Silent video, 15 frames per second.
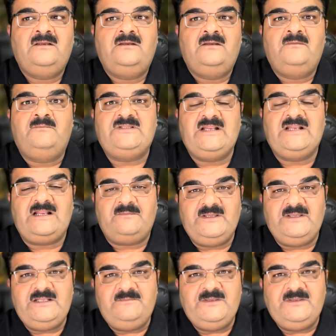There are
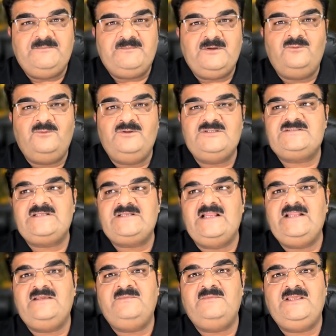many people who is
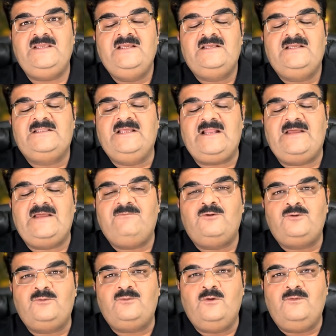telling me that I want
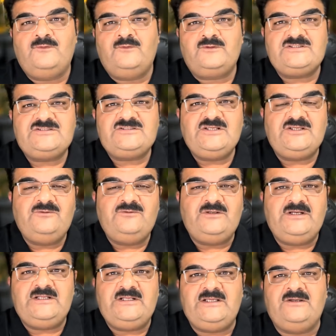to go for the
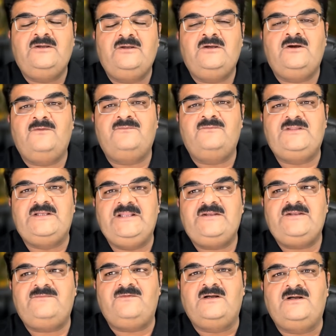security of the
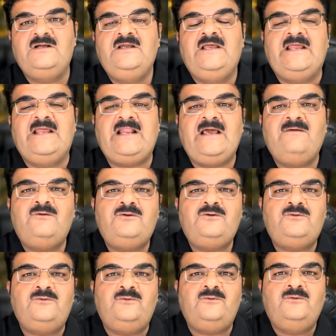network, and I want
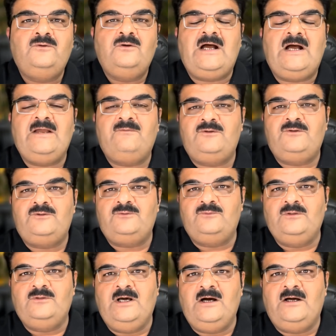to
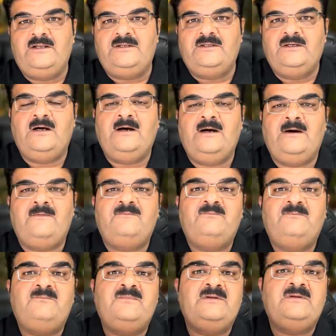learn
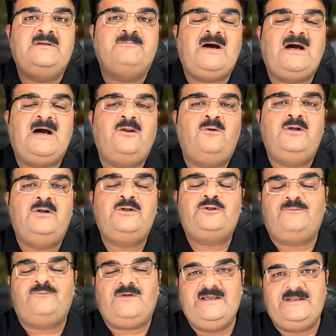Palo Alto
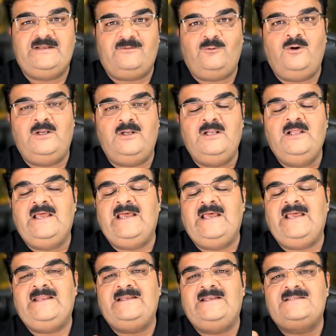firewall
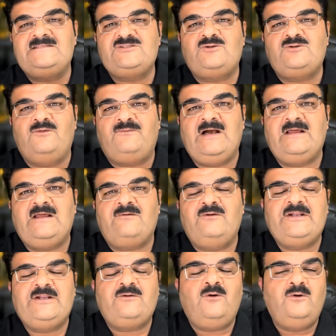and Cisco firewall
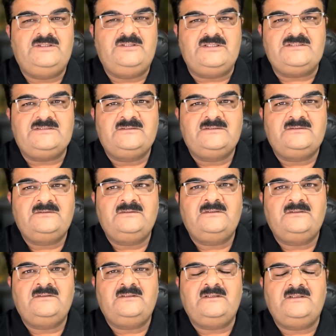and all this.
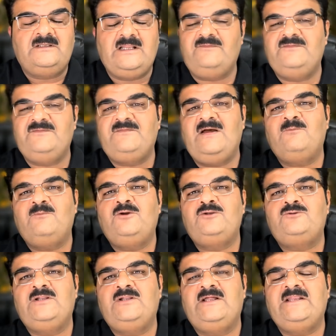Now, if I'm going to
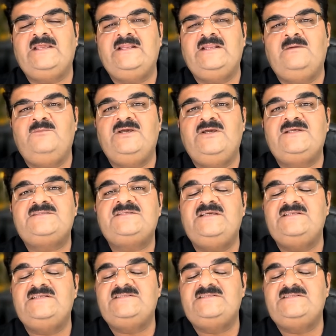learn AWS, is